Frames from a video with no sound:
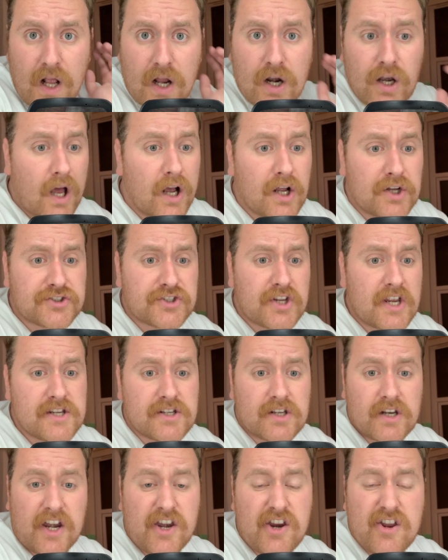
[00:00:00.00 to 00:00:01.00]
last
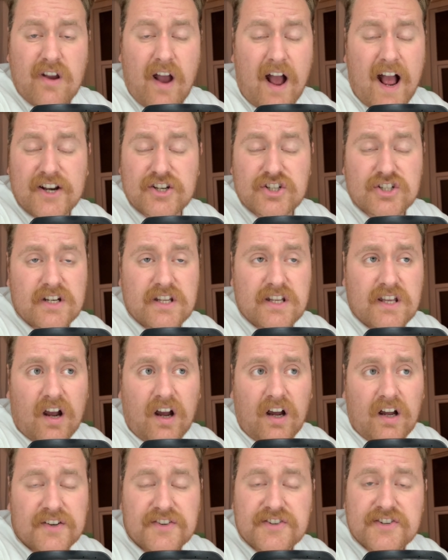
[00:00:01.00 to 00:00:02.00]
season, and you actually
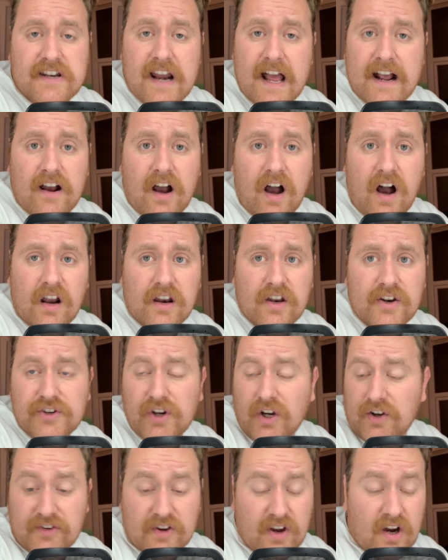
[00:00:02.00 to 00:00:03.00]
can't slag Haaland
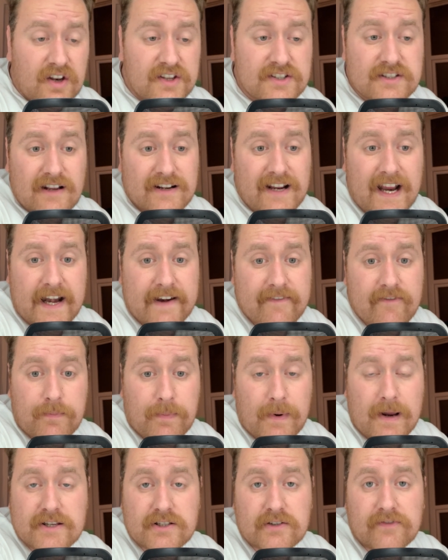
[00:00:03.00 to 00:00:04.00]
off. You can't slag any of the
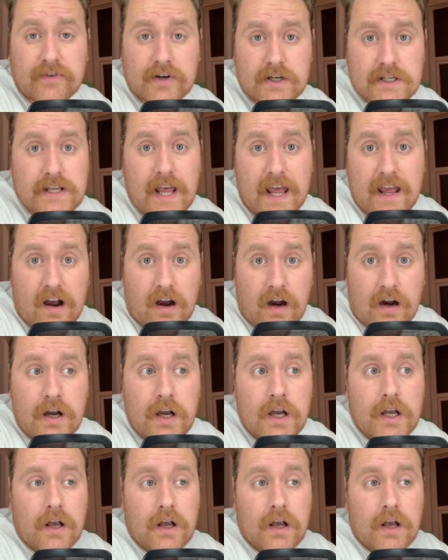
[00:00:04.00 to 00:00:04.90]
players off, because they are,